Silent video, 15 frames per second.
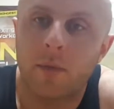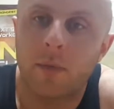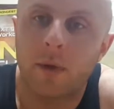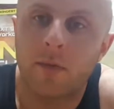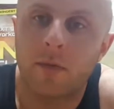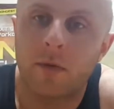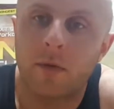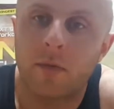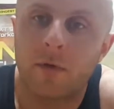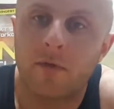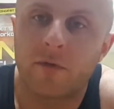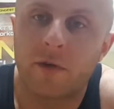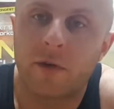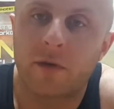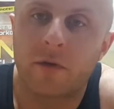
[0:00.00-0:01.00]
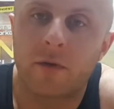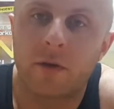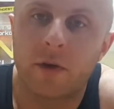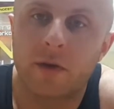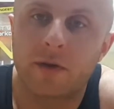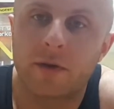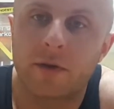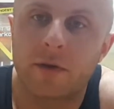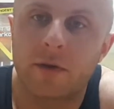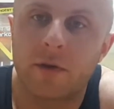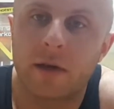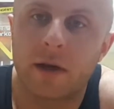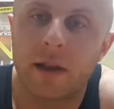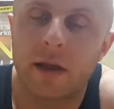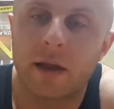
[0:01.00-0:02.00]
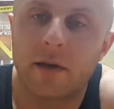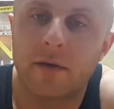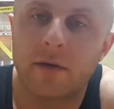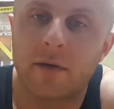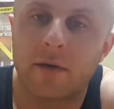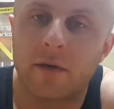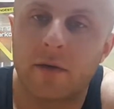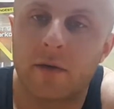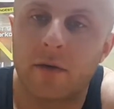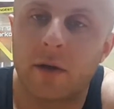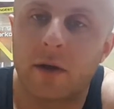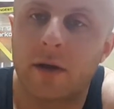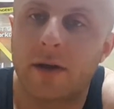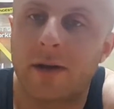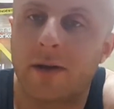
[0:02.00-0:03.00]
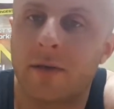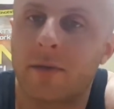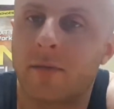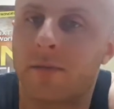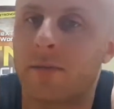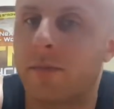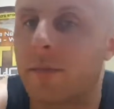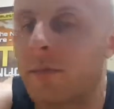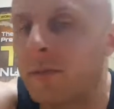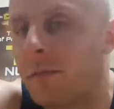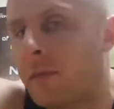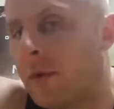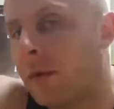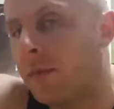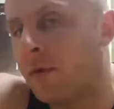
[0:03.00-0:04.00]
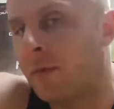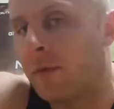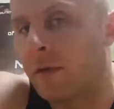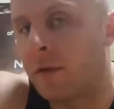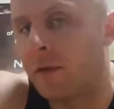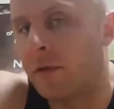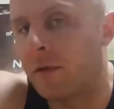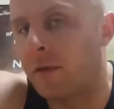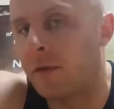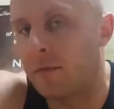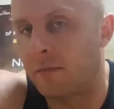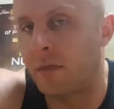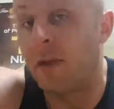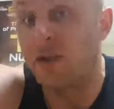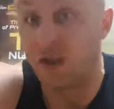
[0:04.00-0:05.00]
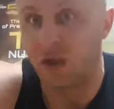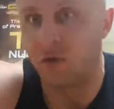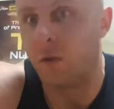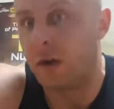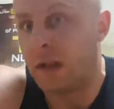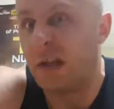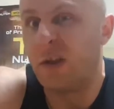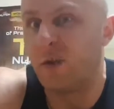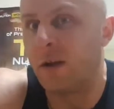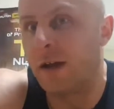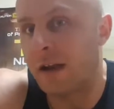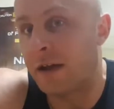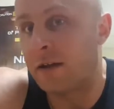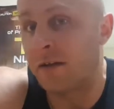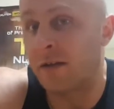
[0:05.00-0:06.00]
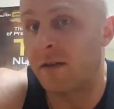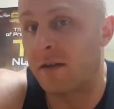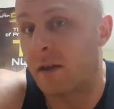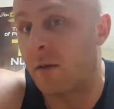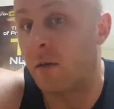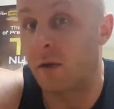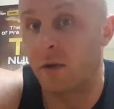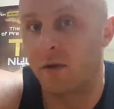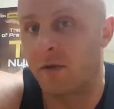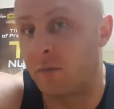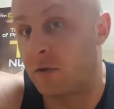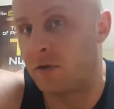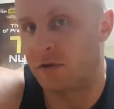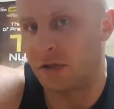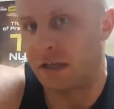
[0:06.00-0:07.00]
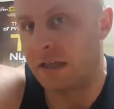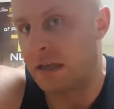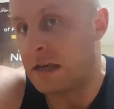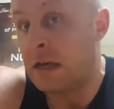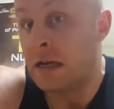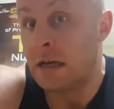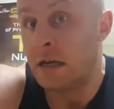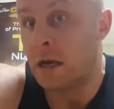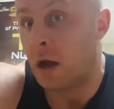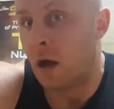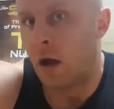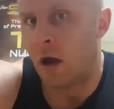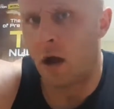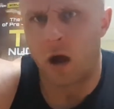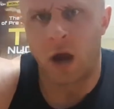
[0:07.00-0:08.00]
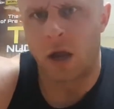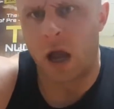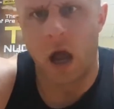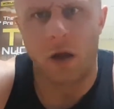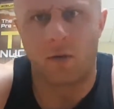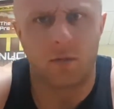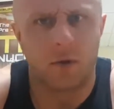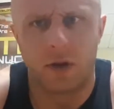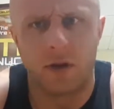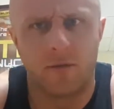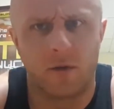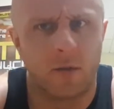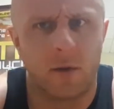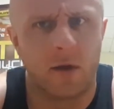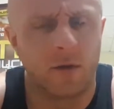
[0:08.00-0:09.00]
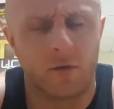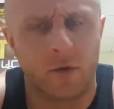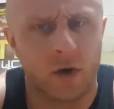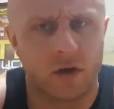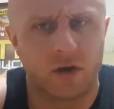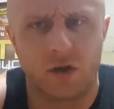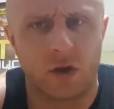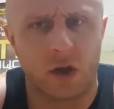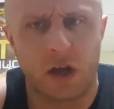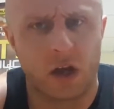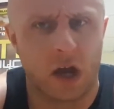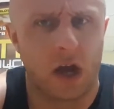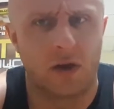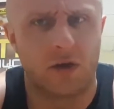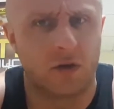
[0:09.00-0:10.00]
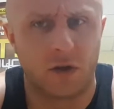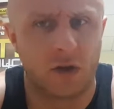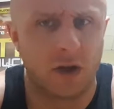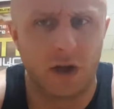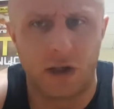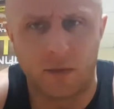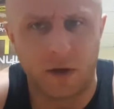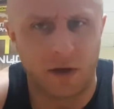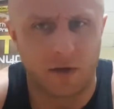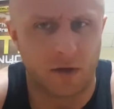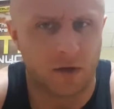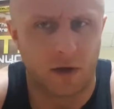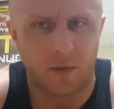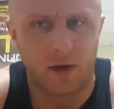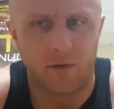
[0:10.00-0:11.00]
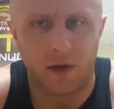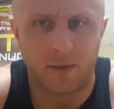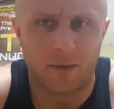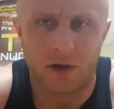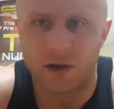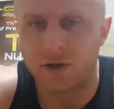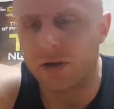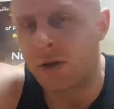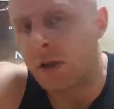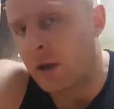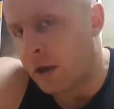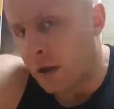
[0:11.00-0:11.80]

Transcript: Probably one of the most frequent questions that I get asked, or that kind of comes up on the site, and I genuinely do get asked it. It's not one of those bullshit, I can't believe the amount of questions I get asked on a daily basis on my fan page.